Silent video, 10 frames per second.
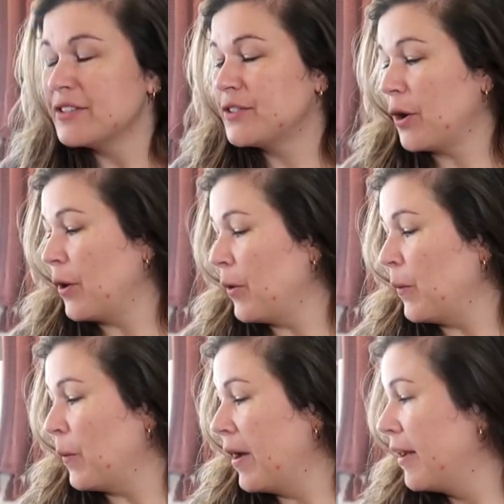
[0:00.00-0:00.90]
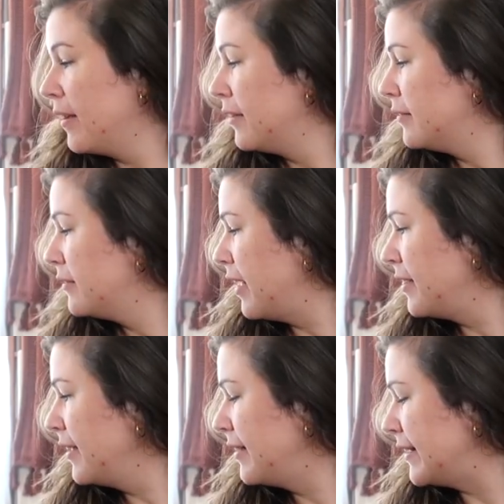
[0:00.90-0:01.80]
So, I
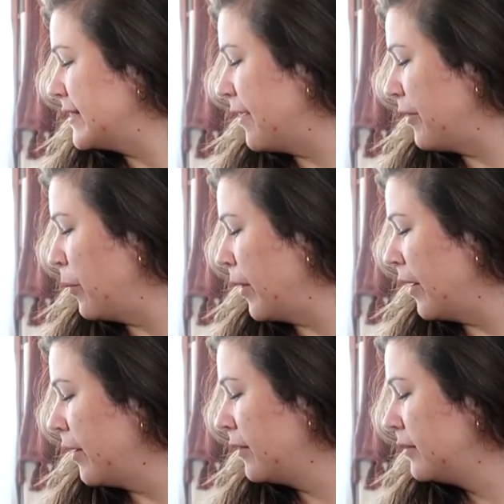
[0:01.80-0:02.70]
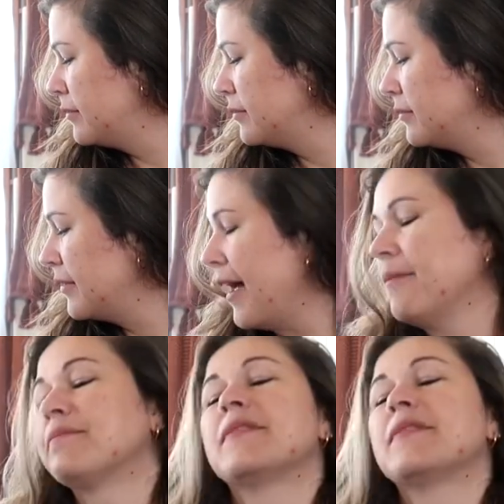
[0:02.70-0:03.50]
think that's everywhere. Yeah.